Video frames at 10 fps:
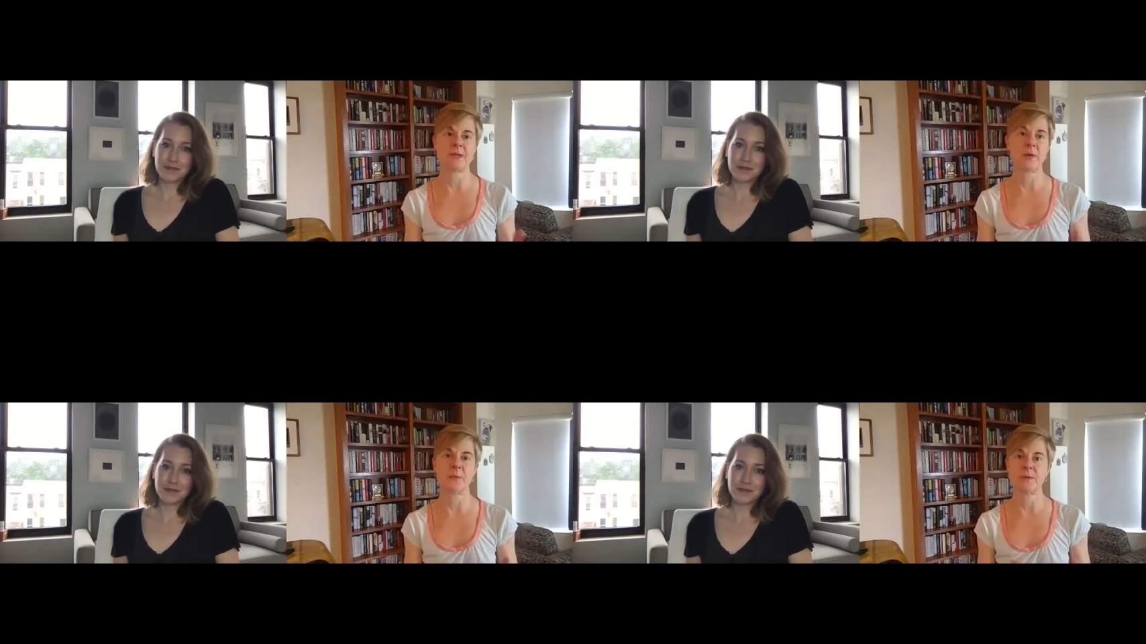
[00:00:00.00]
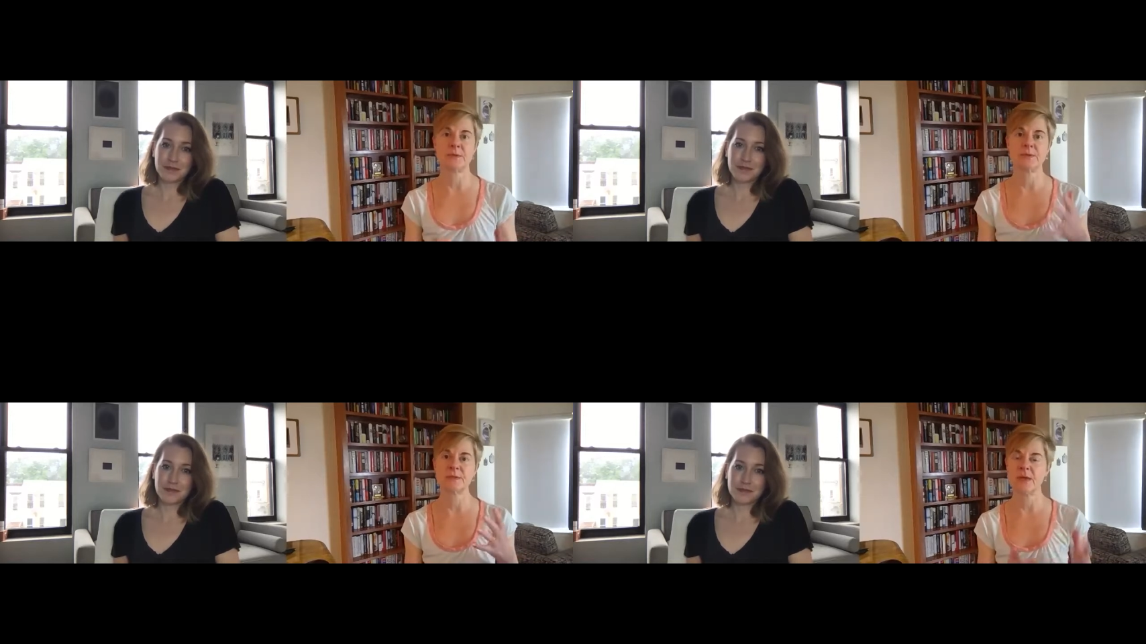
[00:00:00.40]
Speaker 1: as I
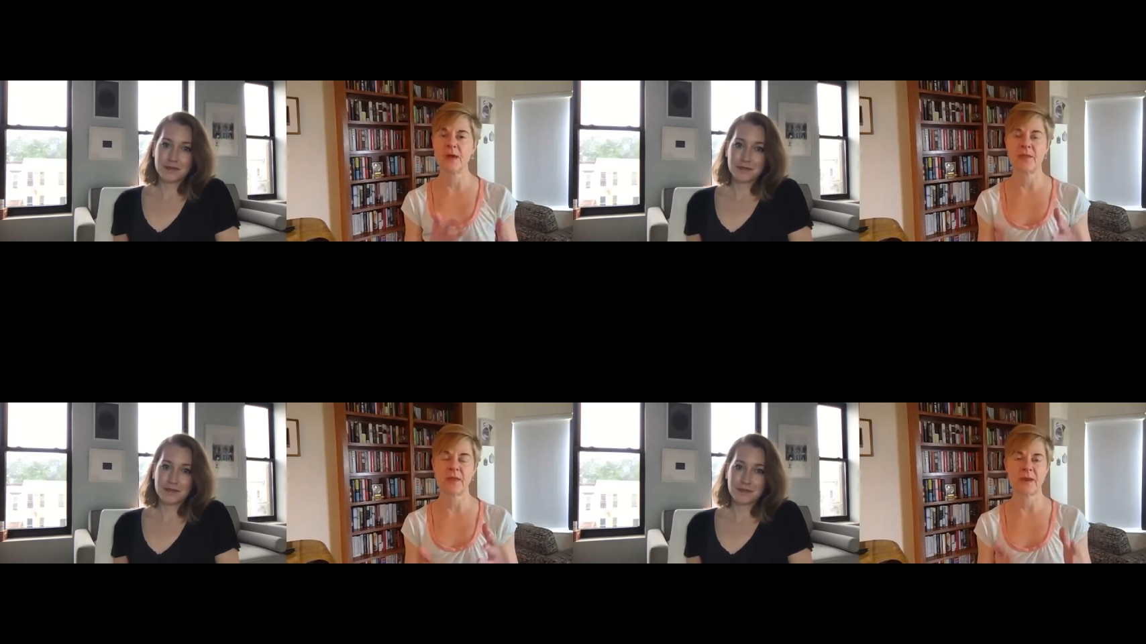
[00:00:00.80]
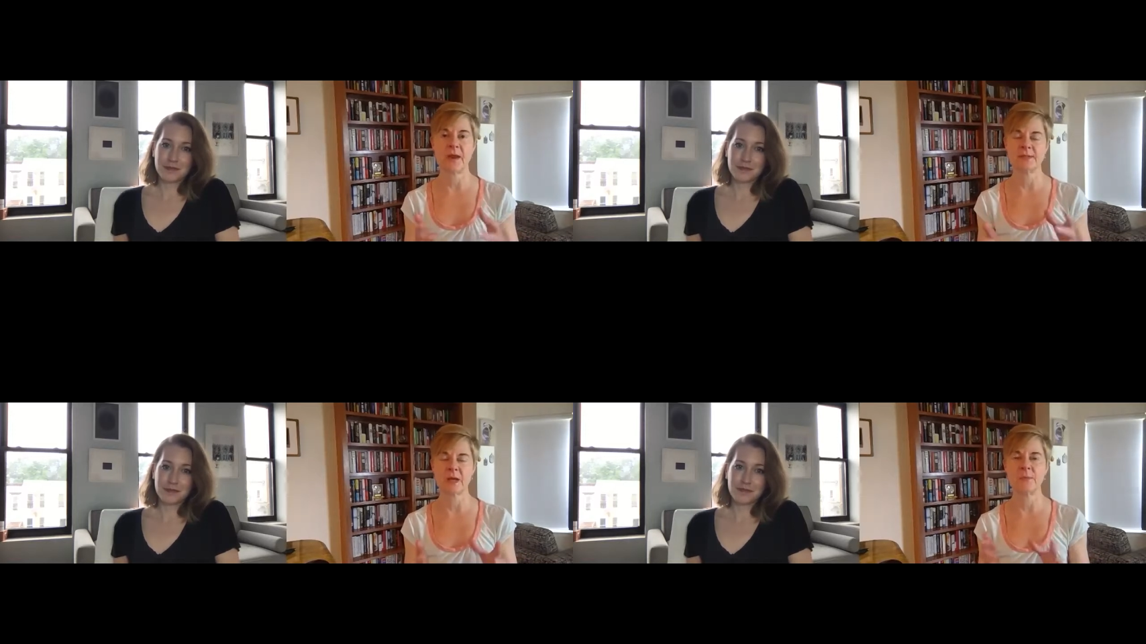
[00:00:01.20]
was that
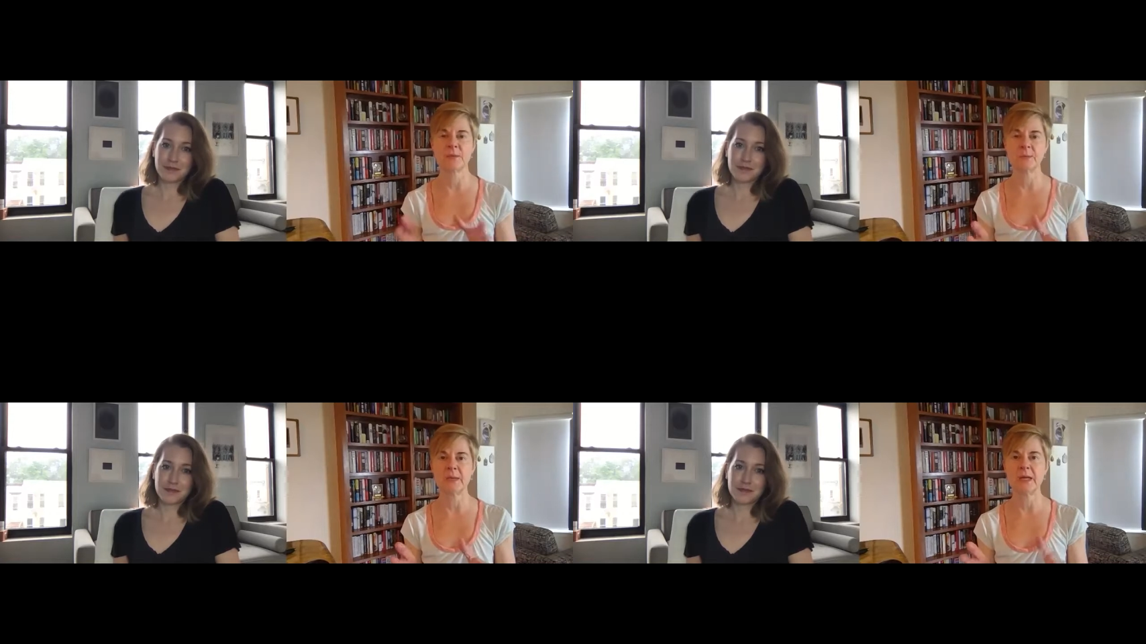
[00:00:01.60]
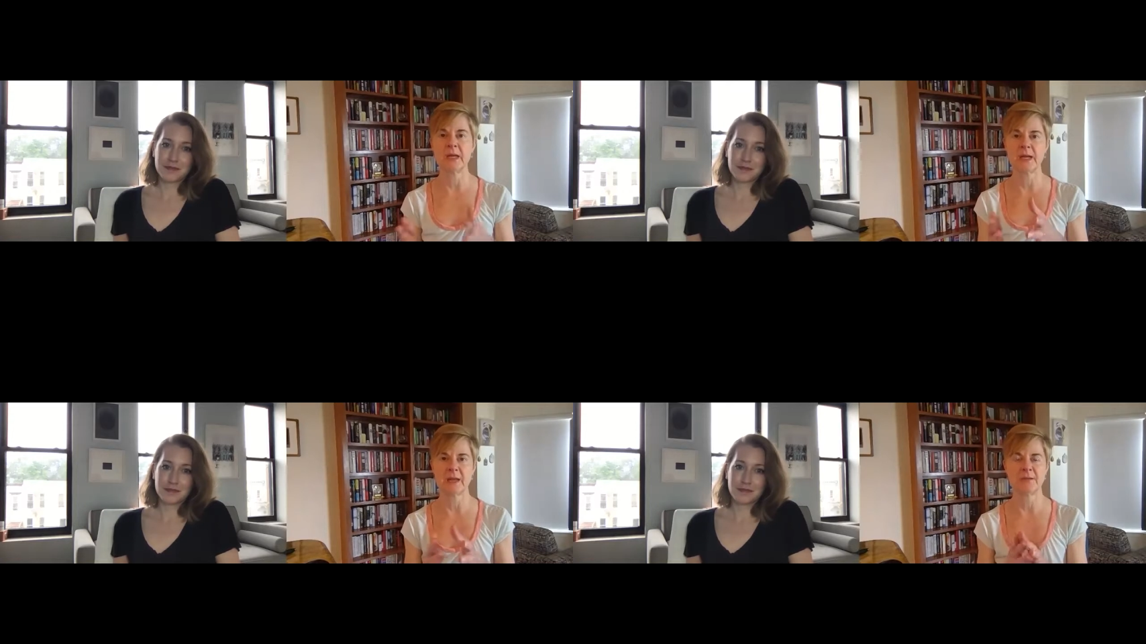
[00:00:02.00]
as I was
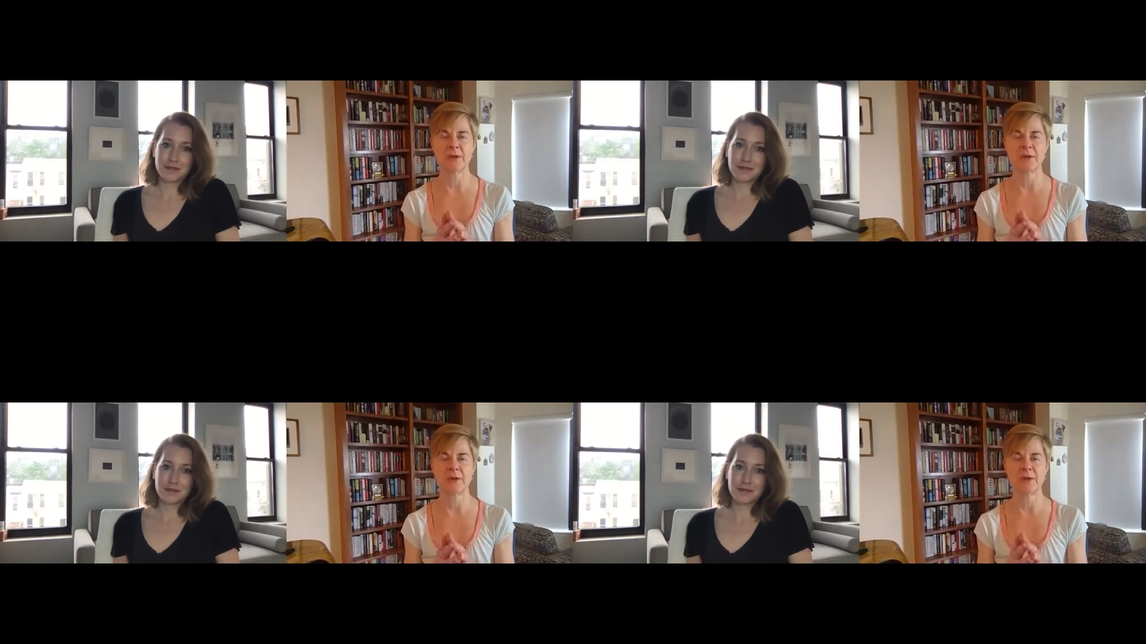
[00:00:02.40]
reading it.